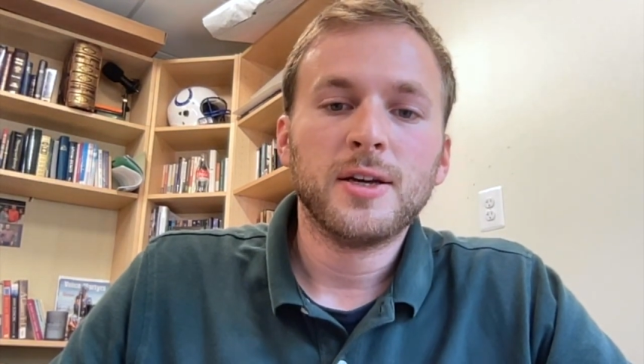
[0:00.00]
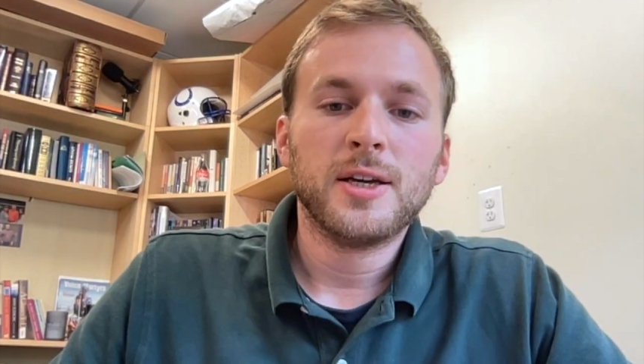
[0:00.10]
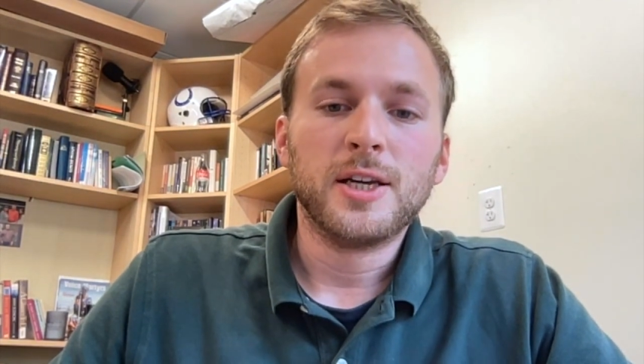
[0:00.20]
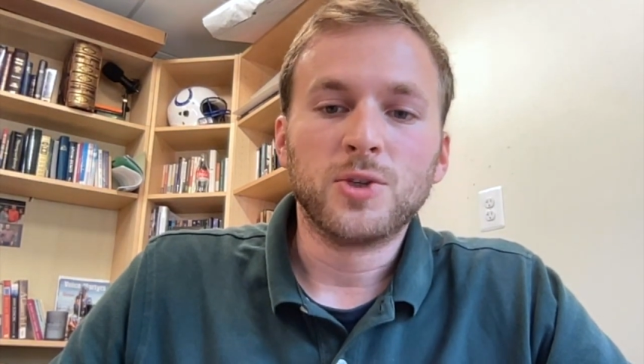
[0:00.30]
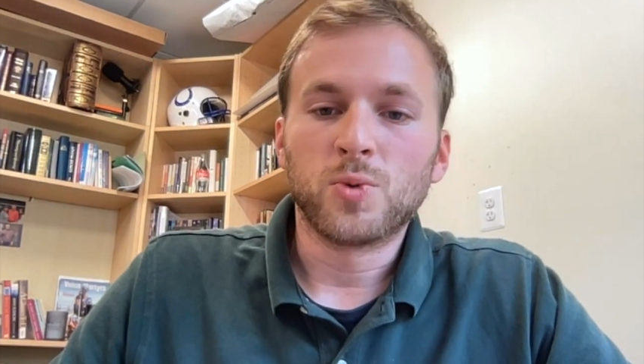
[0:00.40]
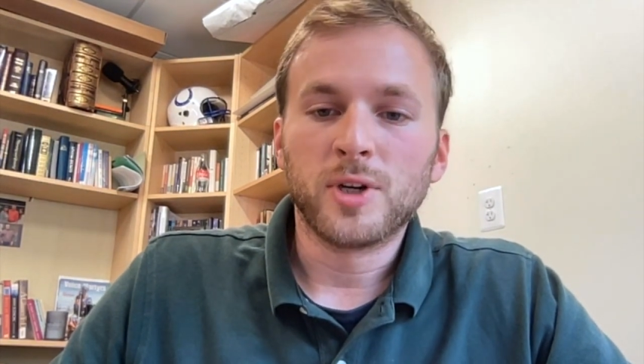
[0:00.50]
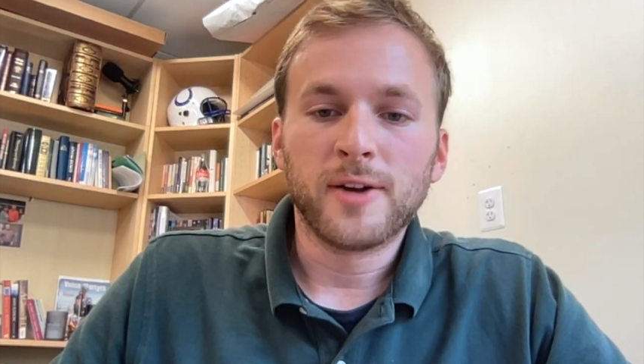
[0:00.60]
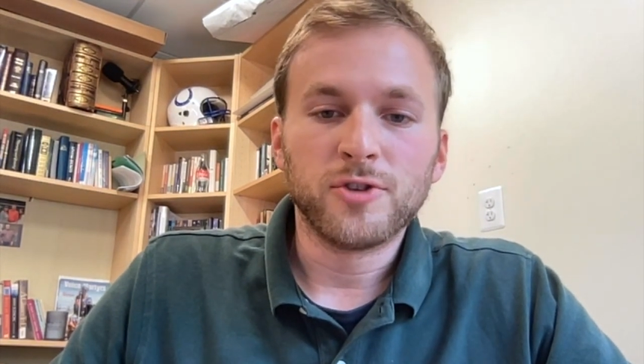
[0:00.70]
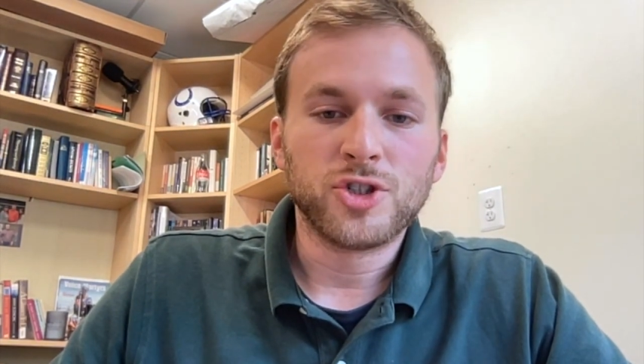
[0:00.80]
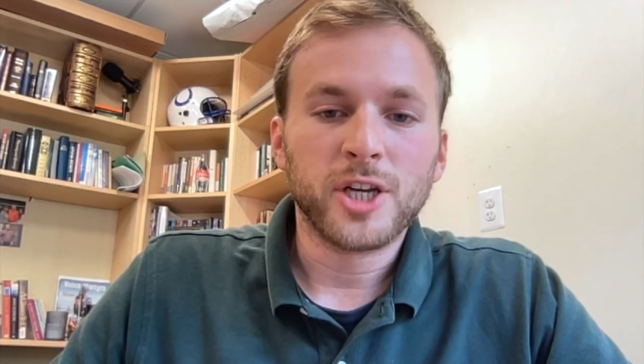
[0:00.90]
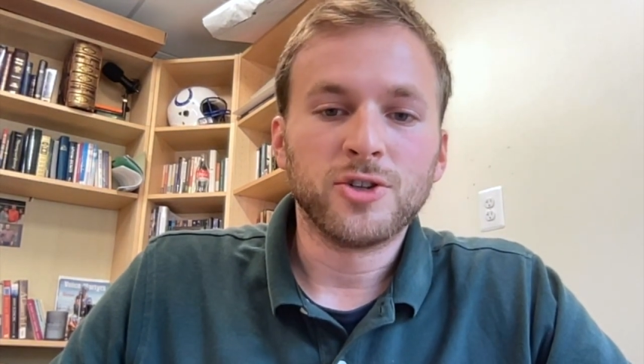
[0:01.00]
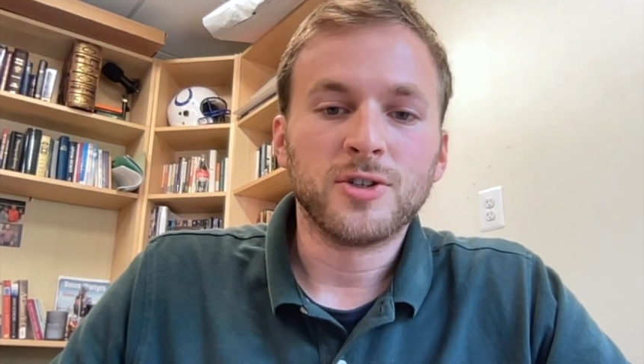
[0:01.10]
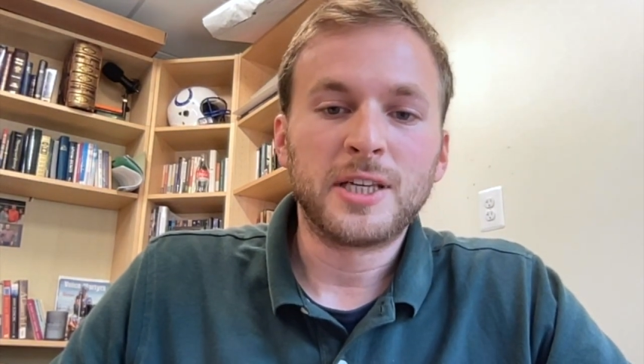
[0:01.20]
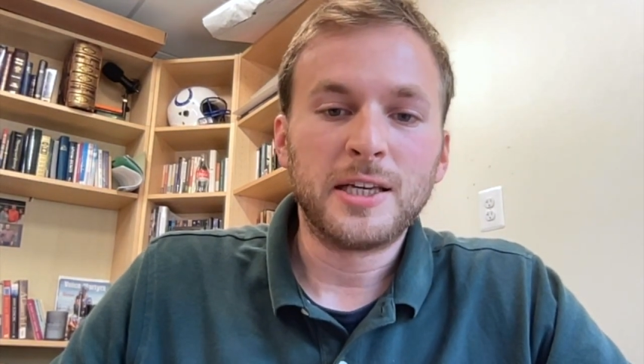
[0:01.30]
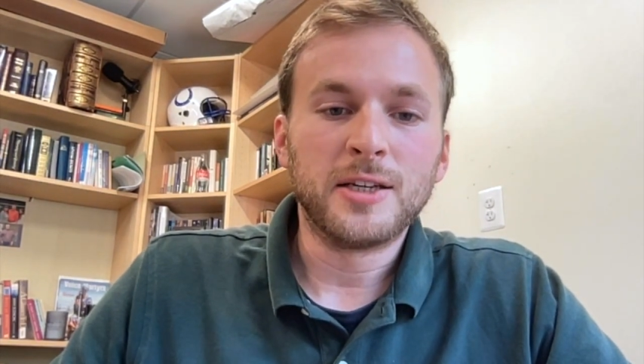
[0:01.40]
his word never
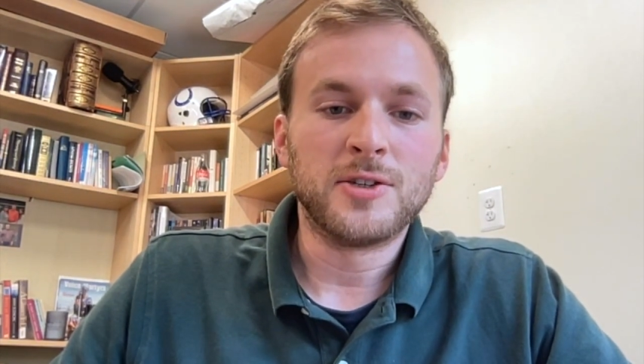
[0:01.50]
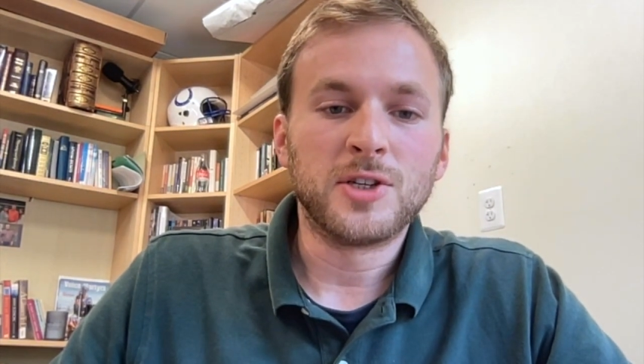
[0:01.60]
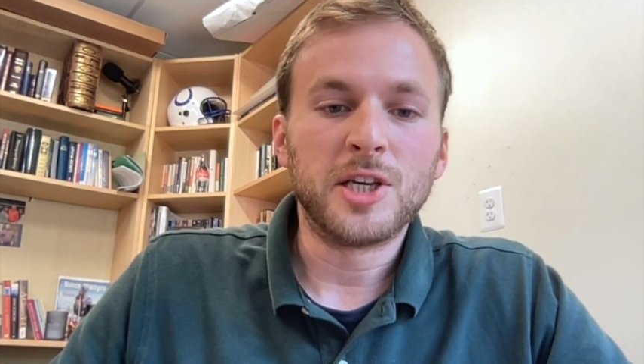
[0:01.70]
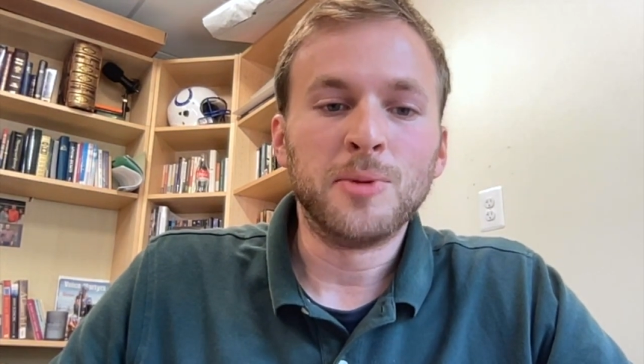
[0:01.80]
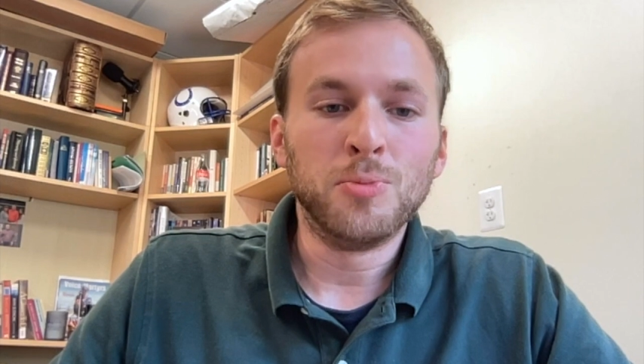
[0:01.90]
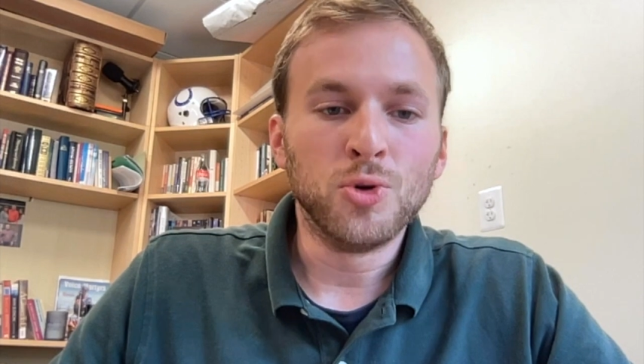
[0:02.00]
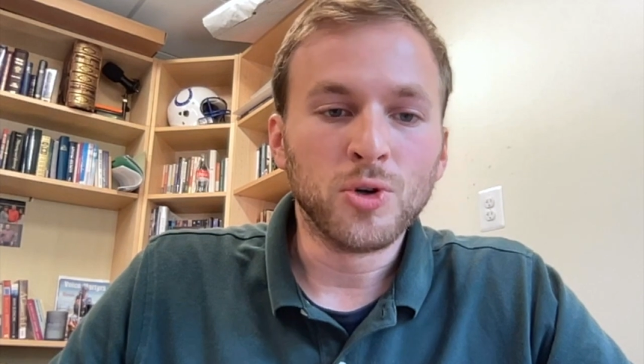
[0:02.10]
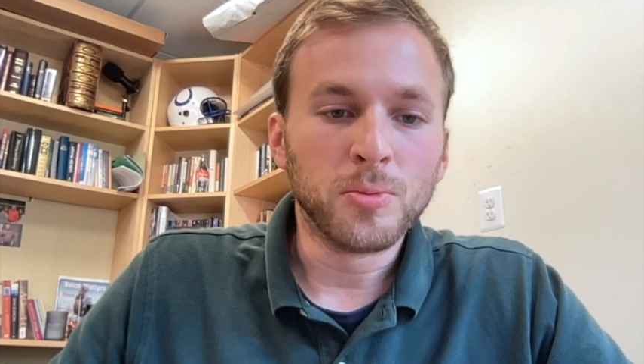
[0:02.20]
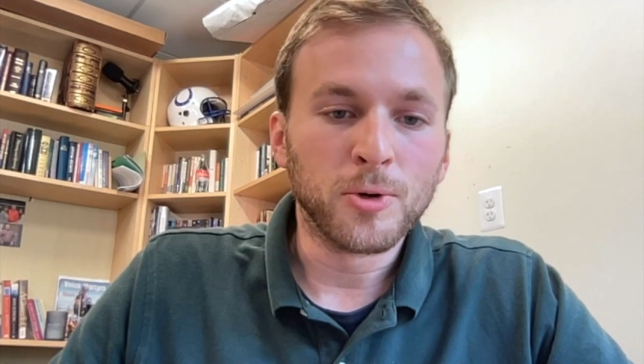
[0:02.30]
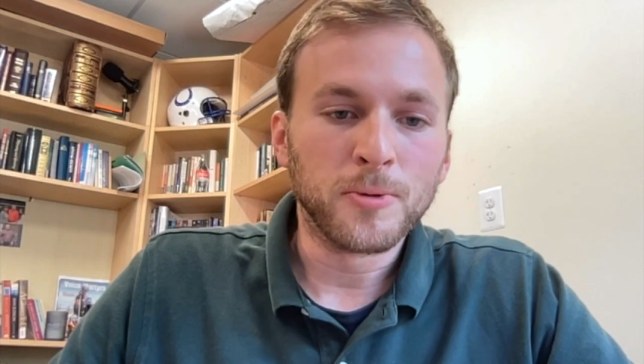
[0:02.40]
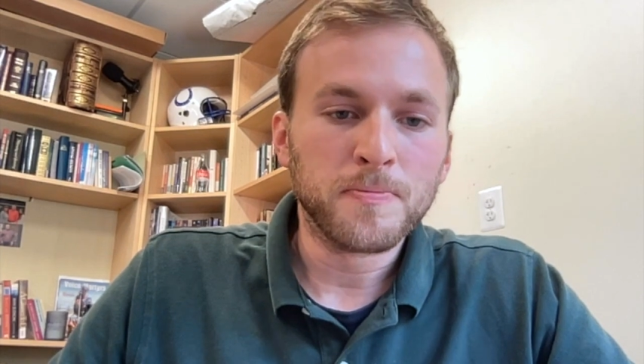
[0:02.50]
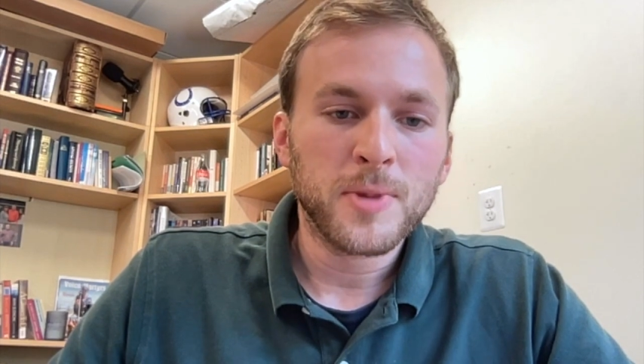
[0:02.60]
changes. He is immutable.